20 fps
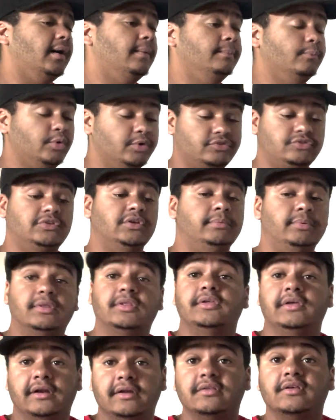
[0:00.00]
Which
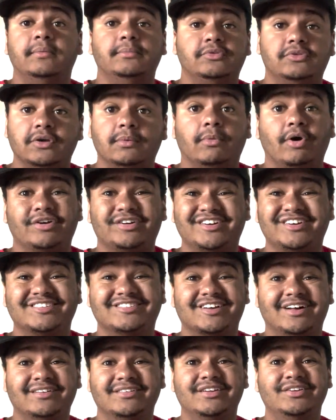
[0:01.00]
typically, anytime you see a market
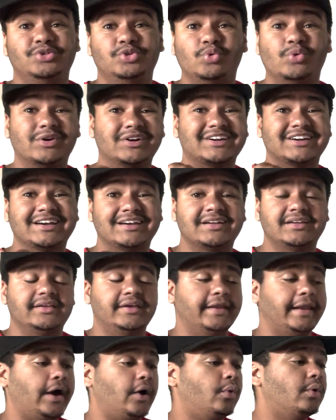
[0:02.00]
consolidate, you want to
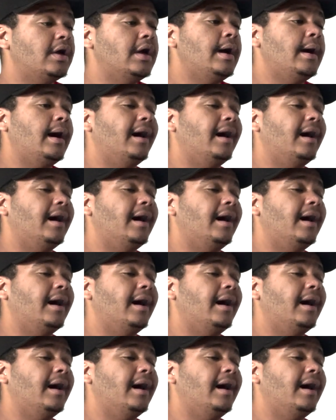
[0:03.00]
get out.